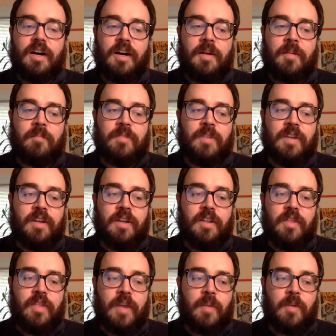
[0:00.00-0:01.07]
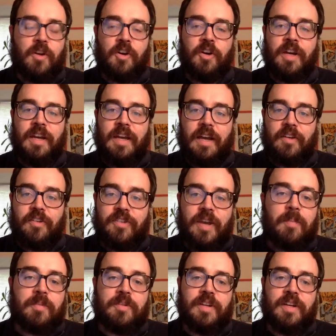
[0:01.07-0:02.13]
um, they were
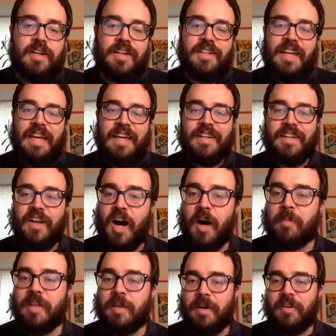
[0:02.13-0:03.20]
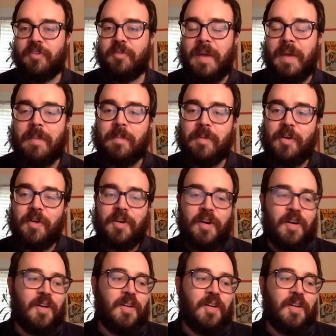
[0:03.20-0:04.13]
accepted in an omnibus paper